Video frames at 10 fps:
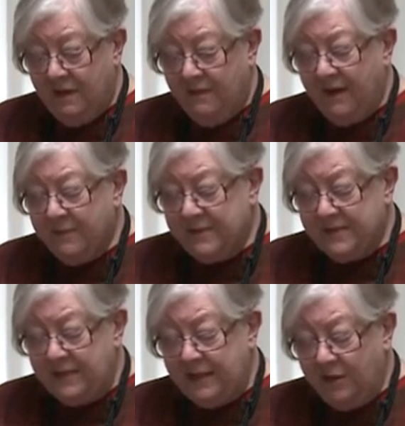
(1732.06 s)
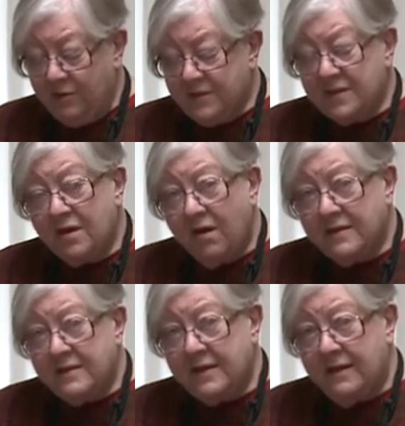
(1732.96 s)
That was the year
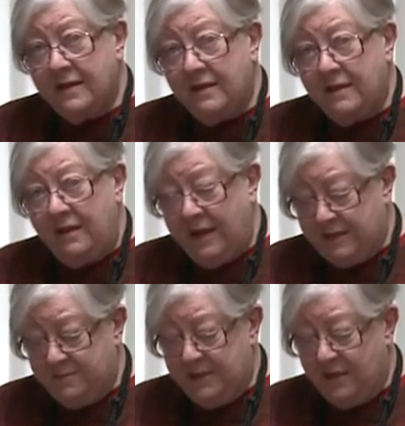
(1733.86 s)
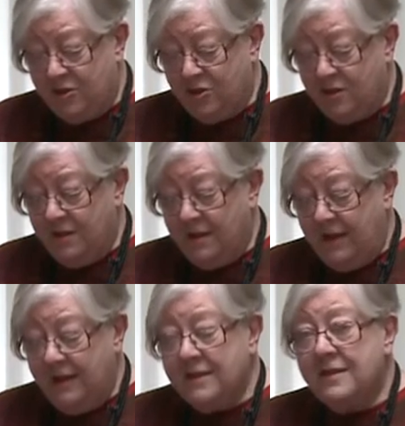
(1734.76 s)
Scott's expedition
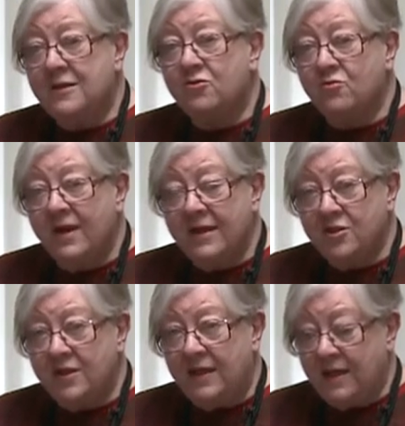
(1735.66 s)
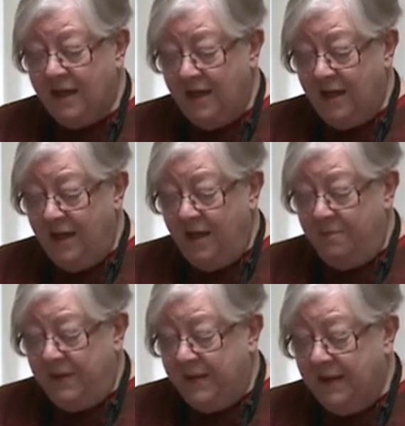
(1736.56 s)
ended in tragedy
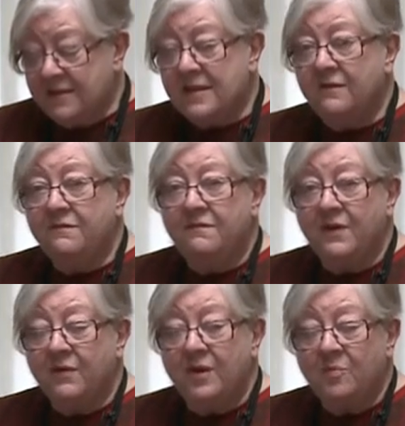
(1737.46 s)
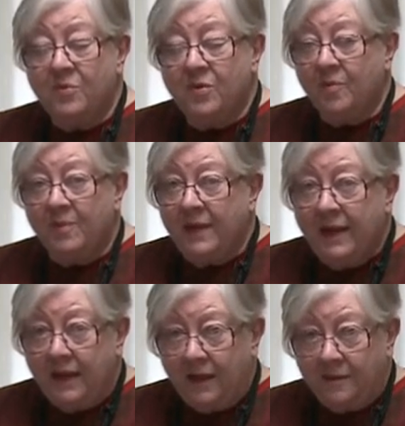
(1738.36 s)
because of very poor
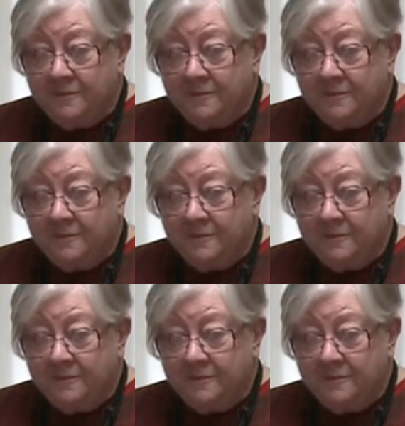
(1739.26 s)
planning.